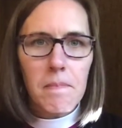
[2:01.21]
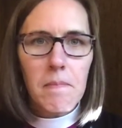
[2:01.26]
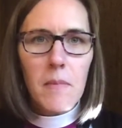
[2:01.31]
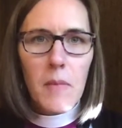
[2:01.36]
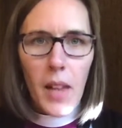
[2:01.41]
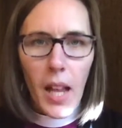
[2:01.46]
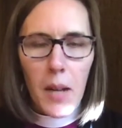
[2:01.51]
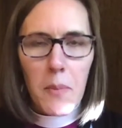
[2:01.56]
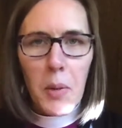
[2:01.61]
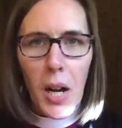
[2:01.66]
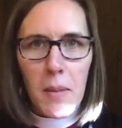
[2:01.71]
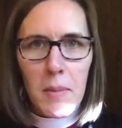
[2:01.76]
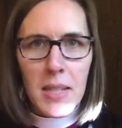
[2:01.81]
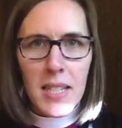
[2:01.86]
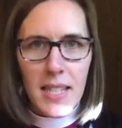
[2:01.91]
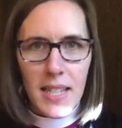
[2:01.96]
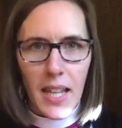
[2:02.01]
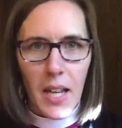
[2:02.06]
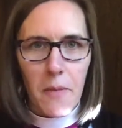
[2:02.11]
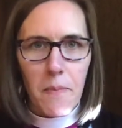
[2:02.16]
I promised
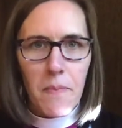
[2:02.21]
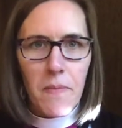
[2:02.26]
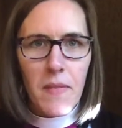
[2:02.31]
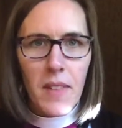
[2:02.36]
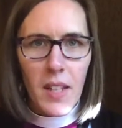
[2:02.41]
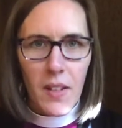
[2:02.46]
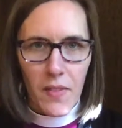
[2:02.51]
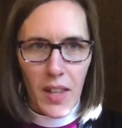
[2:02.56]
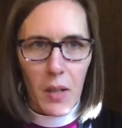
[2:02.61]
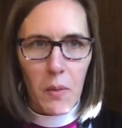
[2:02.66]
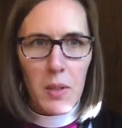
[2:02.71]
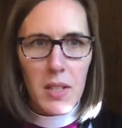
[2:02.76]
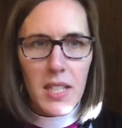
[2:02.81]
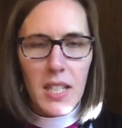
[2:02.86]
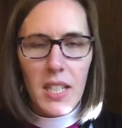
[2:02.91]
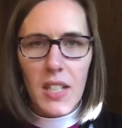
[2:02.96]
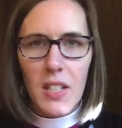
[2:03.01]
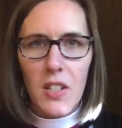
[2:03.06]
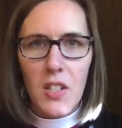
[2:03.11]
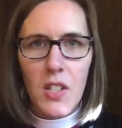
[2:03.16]
them if they would
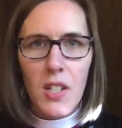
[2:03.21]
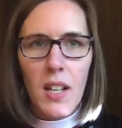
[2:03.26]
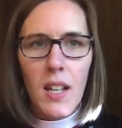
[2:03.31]
teach,